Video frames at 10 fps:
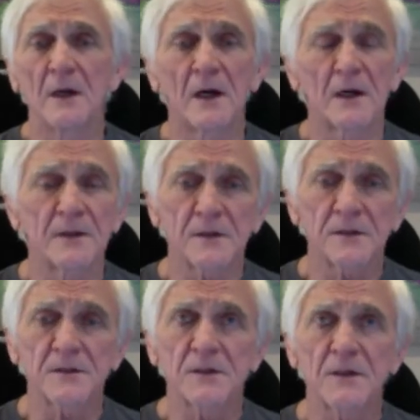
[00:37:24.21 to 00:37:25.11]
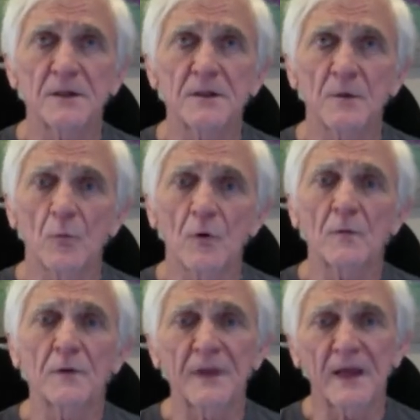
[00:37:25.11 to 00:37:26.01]
Uh, there's uh, to work
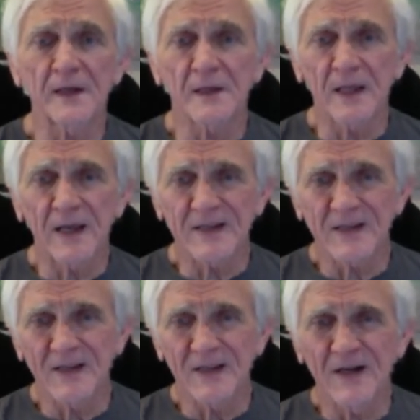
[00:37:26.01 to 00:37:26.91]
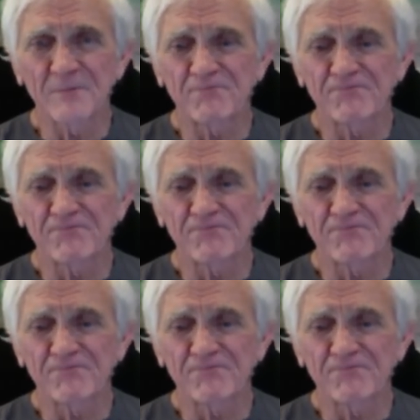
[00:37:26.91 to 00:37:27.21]
with that that um,